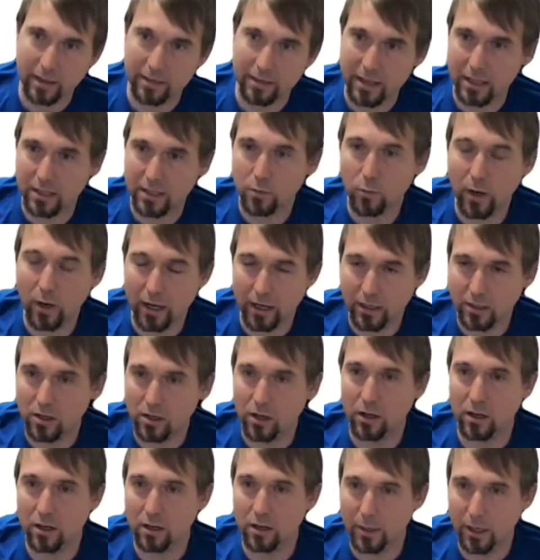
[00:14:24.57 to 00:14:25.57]
And that's why I
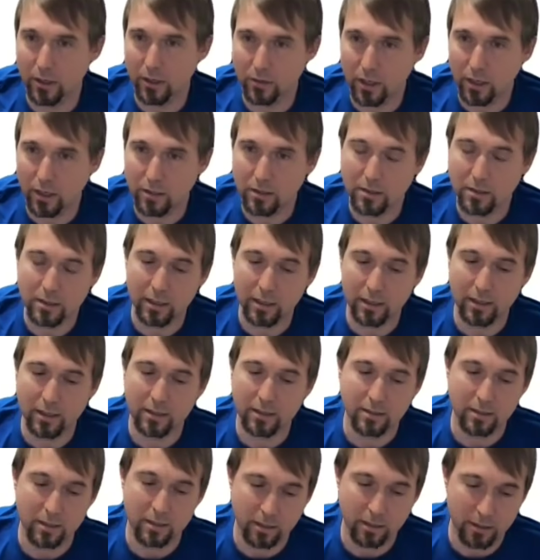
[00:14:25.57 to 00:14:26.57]
talk about us
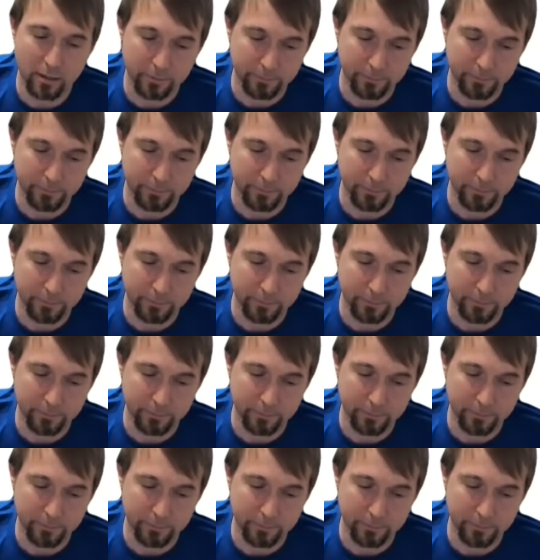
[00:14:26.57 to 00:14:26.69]
as